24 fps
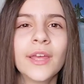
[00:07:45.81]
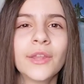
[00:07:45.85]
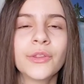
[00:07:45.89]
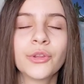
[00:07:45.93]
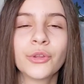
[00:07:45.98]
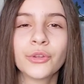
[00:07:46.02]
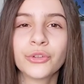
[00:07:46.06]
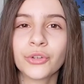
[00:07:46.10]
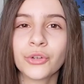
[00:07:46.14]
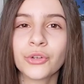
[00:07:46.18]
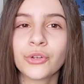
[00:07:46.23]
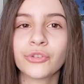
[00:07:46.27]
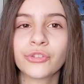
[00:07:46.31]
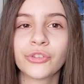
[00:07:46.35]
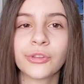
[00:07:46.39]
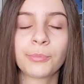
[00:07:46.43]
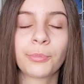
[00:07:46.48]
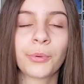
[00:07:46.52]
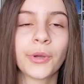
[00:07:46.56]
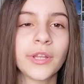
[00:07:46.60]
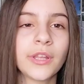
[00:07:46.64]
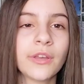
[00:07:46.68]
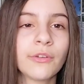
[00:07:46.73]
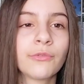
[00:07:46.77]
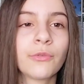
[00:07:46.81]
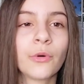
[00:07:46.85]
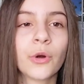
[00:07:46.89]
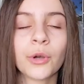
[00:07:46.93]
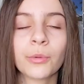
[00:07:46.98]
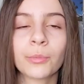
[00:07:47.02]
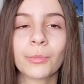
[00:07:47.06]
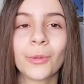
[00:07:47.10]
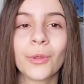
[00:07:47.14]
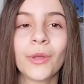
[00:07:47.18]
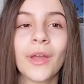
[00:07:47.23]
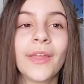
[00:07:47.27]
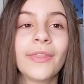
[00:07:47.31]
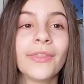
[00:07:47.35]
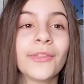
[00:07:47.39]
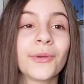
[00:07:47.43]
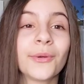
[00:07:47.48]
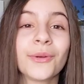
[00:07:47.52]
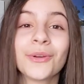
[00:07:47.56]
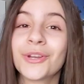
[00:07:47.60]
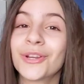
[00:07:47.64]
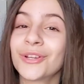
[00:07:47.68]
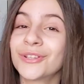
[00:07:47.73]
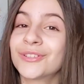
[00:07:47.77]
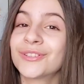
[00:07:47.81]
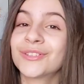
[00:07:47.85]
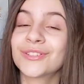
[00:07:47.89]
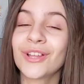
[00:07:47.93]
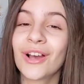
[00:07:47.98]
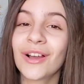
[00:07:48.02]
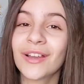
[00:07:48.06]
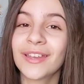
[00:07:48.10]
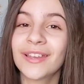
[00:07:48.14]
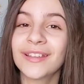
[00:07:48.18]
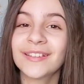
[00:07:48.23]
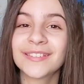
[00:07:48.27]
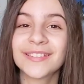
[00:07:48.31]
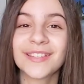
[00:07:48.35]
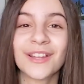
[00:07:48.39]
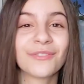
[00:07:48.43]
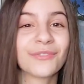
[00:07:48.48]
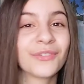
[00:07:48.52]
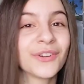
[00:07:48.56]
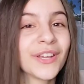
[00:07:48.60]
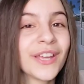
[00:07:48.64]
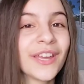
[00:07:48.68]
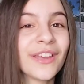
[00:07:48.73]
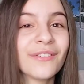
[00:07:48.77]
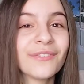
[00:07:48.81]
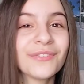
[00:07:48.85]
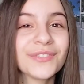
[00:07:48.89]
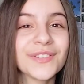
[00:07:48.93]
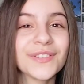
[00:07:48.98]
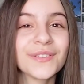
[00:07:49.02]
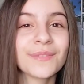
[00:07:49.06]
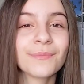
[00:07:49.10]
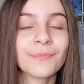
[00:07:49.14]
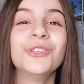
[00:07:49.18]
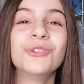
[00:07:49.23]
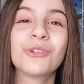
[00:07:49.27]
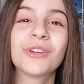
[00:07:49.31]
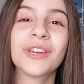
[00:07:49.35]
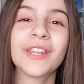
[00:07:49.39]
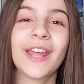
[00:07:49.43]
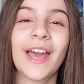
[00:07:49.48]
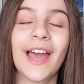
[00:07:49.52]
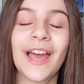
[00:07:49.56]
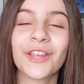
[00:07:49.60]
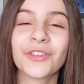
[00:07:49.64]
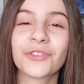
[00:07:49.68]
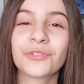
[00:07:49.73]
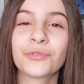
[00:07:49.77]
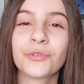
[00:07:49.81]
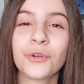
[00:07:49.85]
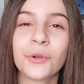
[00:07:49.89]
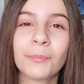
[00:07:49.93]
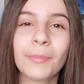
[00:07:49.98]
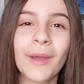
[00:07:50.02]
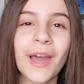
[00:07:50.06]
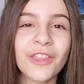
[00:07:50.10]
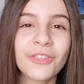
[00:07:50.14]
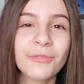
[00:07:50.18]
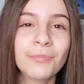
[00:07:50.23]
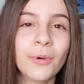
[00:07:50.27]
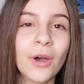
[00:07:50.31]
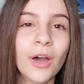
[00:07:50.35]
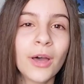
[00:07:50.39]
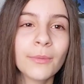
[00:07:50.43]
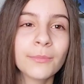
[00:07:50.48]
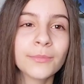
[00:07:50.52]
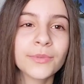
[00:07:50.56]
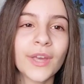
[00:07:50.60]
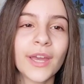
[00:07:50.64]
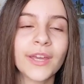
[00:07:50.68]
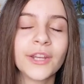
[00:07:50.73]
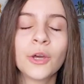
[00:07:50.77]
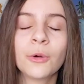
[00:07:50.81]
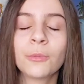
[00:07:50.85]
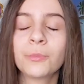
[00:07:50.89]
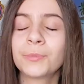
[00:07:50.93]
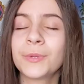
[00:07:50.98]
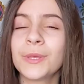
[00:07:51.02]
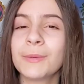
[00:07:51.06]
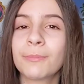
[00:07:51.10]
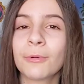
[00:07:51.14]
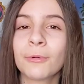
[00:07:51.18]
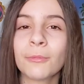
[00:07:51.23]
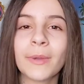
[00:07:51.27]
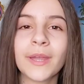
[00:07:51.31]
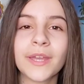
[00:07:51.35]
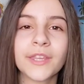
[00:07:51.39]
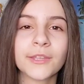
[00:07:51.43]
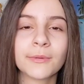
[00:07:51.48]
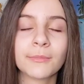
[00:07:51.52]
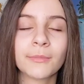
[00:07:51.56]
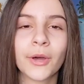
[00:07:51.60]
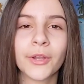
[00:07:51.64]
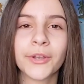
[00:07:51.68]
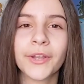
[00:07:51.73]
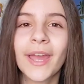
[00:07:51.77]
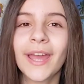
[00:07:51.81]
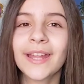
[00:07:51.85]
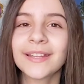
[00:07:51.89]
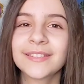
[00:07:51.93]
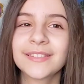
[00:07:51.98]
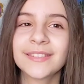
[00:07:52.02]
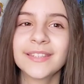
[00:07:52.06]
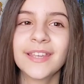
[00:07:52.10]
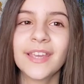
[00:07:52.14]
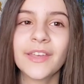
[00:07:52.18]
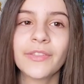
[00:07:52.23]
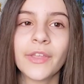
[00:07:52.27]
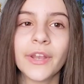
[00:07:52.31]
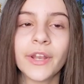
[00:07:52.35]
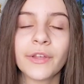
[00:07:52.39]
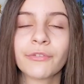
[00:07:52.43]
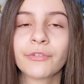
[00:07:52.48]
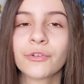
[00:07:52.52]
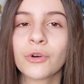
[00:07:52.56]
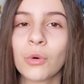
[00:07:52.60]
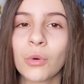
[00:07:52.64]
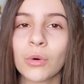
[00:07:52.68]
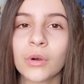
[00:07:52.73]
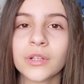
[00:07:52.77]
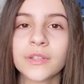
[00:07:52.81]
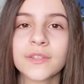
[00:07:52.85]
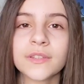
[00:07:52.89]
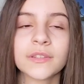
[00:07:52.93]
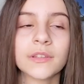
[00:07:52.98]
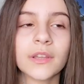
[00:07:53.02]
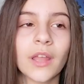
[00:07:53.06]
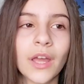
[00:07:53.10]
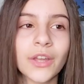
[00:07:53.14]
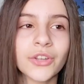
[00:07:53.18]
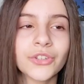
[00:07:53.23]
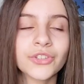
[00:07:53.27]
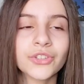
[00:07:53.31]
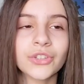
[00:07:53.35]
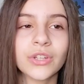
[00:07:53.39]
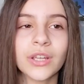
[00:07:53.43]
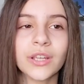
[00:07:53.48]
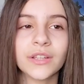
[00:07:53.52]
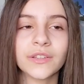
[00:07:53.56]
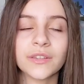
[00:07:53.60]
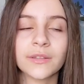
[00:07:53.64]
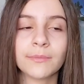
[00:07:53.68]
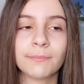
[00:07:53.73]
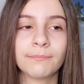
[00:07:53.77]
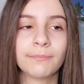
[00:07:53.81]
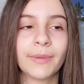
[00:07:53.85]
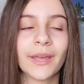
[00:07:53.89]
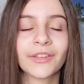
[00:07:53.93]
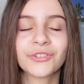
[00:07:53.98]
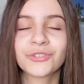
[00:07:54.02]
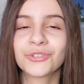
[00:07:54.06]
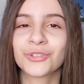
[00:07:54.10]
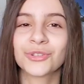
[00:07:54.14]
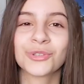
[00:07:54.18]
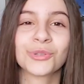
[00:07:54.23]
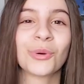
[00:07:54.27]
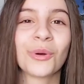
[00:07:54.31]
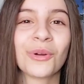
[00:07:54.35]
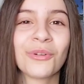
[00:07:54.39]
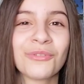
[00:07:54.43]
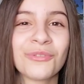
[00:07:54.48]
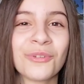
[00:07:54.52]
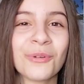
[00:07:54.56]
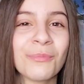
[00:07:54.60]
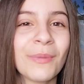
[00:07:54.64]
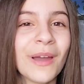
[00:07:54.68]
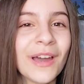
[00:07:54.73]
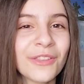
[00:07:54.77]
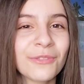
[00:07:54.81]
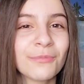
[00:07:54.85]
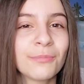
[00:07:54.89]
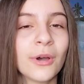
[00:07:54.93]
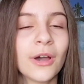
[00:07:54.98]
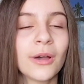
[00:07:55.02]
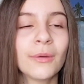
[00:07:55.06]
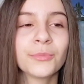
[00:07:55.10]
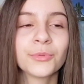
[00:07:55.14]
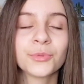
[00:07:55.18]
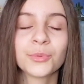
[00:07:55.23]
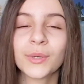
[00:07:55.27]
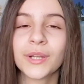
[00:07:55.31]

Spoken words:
Those are usually pretty affordable and they're a good stocking stuffer gift. You can ask for bath bombs. I know people make them on Etsy, and then of course Lush is the best store for bath bombs.